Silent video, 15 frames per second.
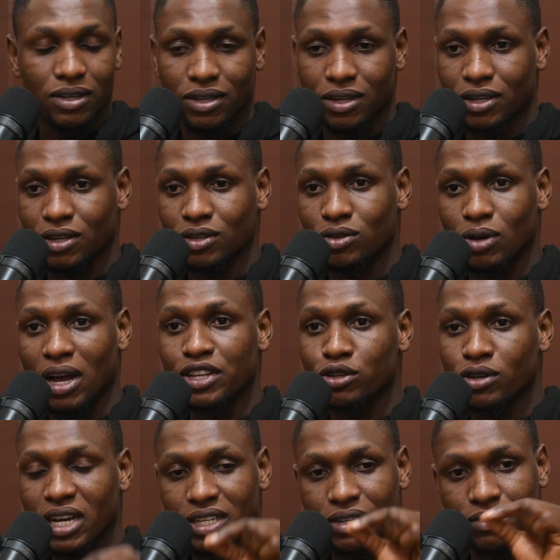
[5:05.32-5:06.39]
Yeah. So and you
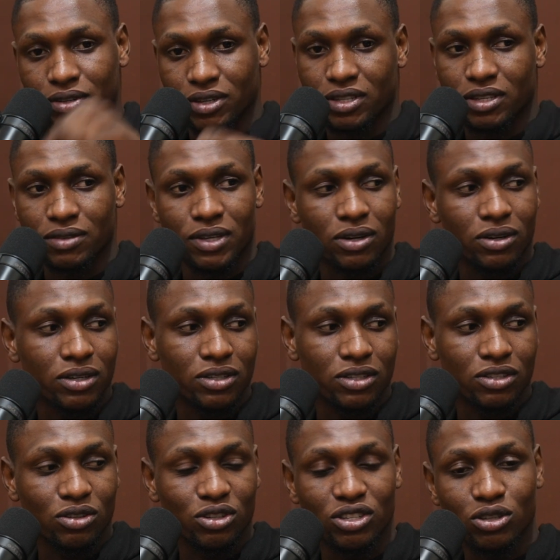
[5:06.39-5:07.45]
can't even receive their currency.
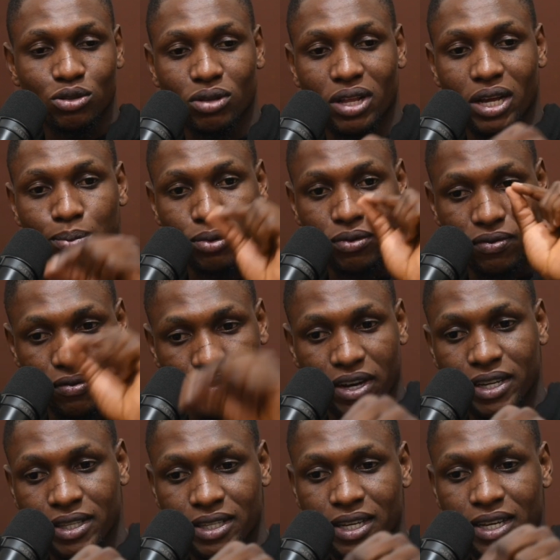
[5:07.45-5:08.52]
So you need to like
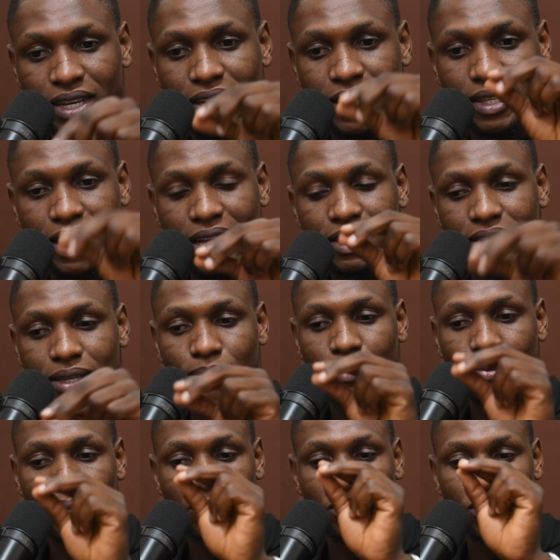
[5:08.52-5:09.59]
provide that
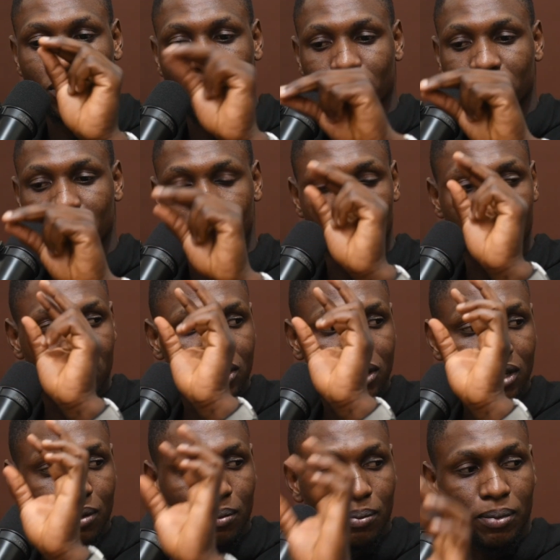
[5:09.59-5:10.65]
same country's
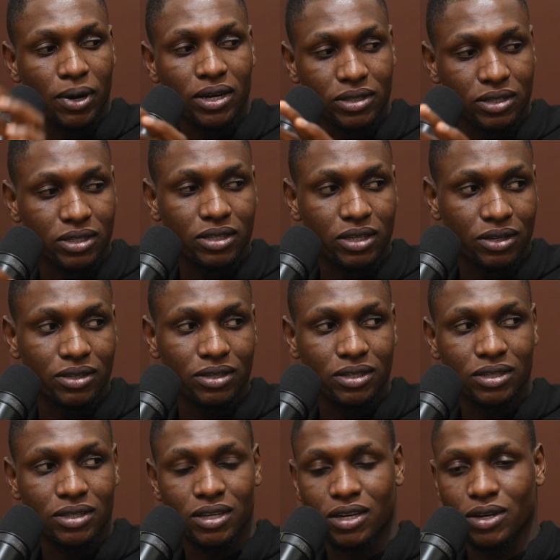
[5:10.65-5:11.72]
bank
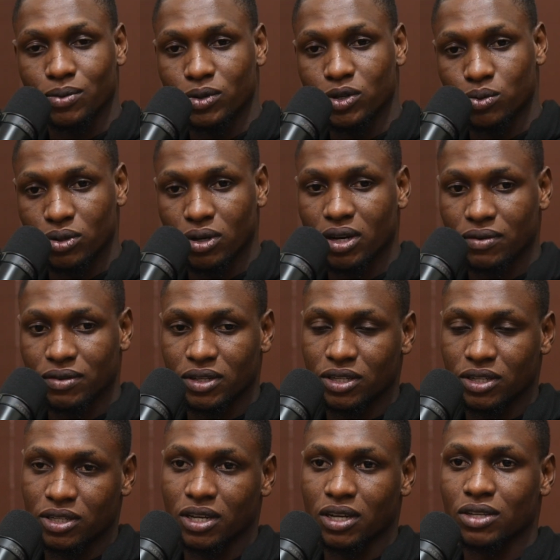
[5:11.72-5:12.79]
details, which we don't have in
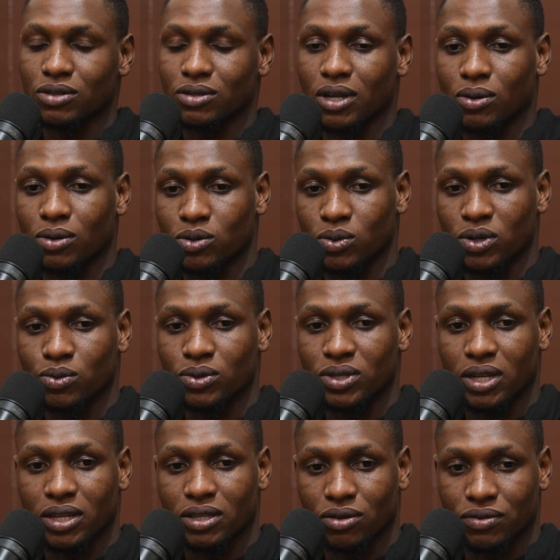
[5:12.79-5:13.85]
Nigeria. So that was when we
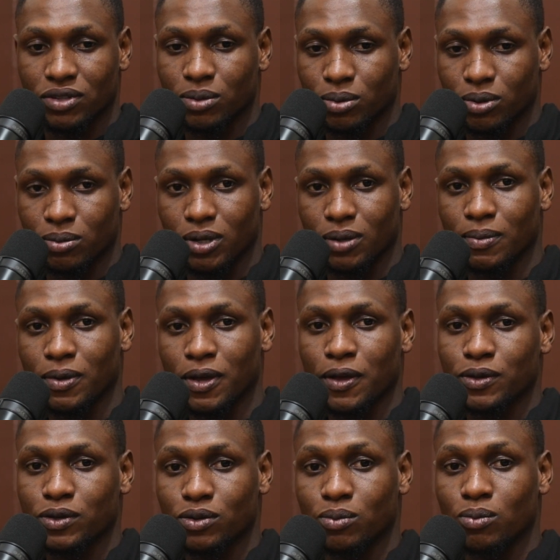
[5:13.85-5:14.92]
started solving the problem.
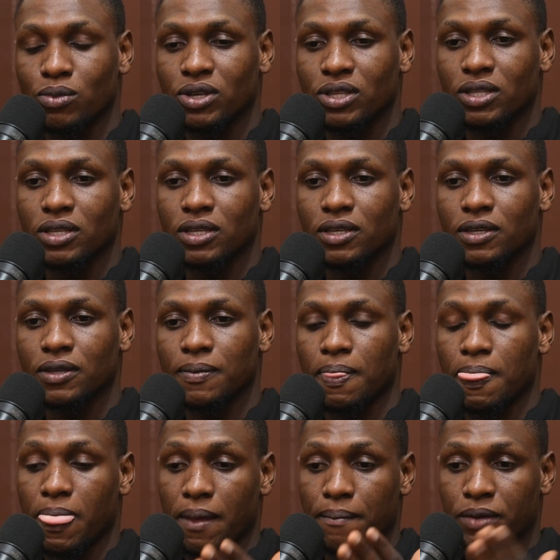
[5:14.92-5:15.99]
So many
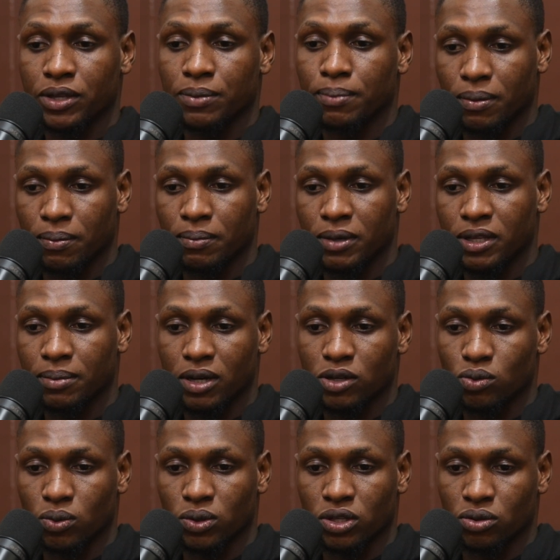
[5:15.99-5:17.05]

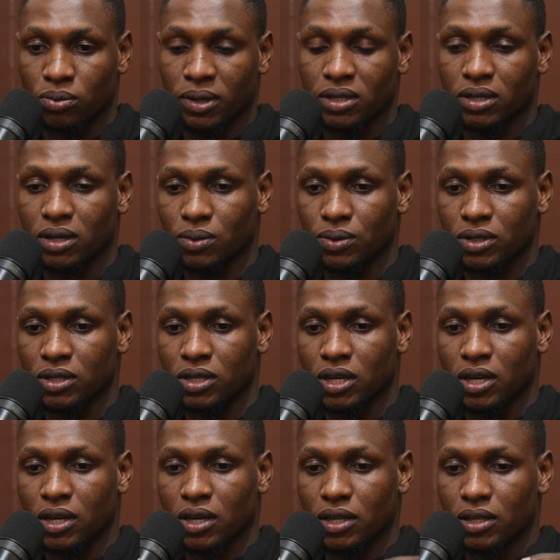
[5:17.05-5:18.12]
banks we wanted to partner with,
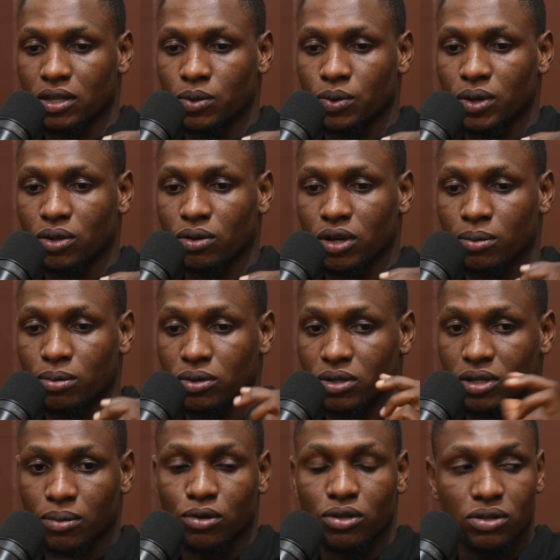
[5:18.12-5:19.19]
they were not able to
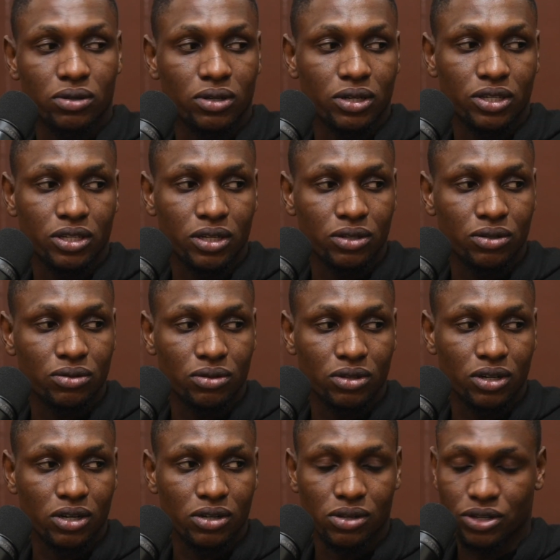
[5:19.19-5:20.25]
send money to Nigeria due to
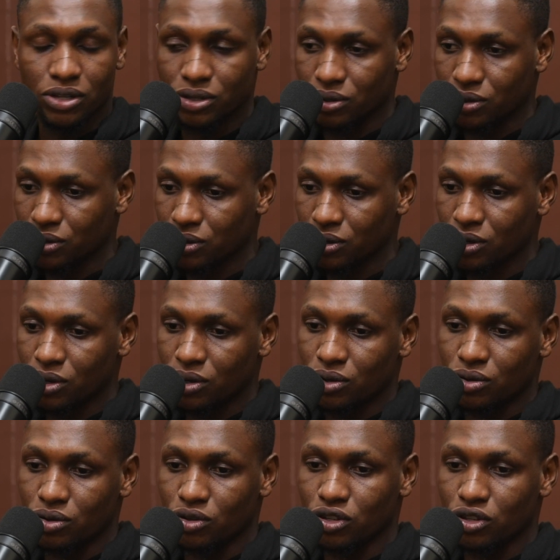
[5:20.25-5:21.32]
the regulations.
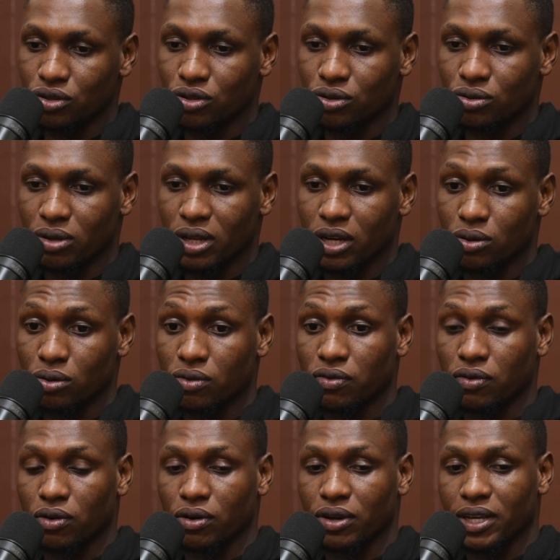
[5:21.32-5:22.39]
So you need to like look
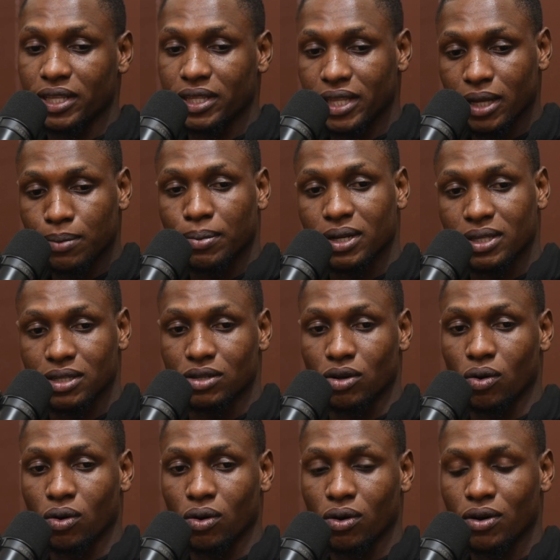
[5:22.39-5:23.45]
for a third party
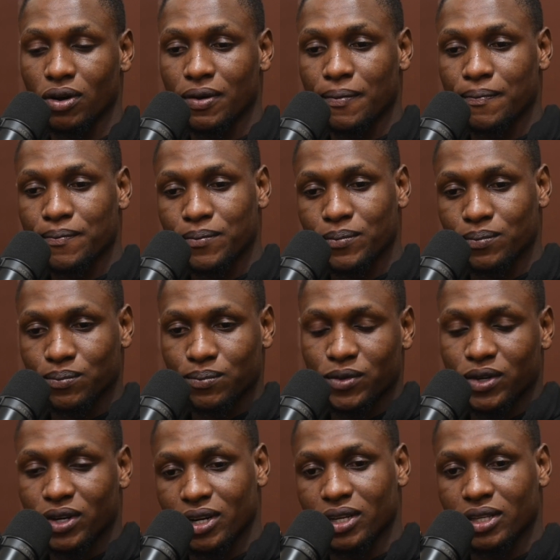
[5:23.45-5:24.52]
or
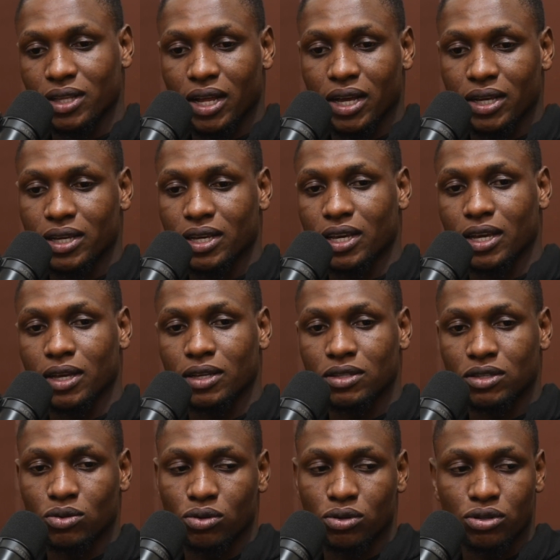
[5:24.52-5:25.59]
create like a
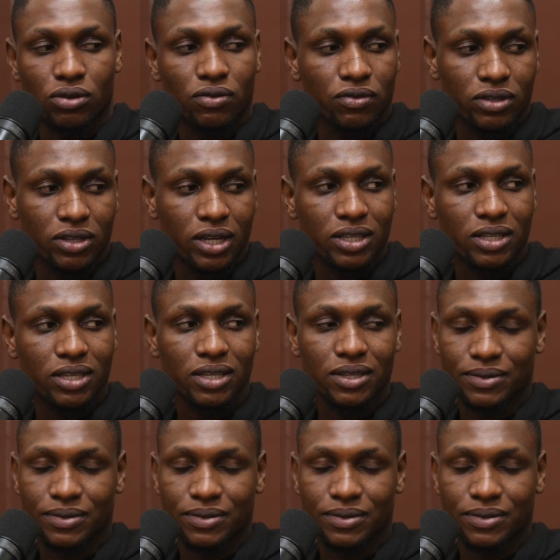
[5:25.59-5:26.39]
solution for that.